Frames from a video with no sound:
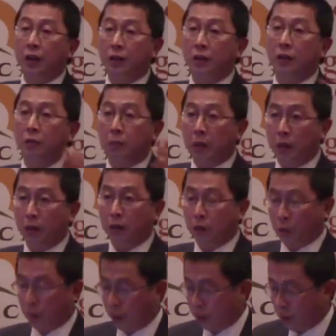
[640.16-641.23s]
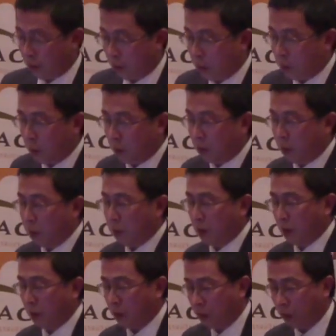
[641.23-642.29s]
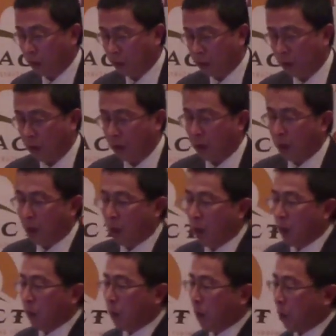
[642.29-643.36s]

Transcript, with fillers: the basic idea of Milanković, right? Milutin Milanković.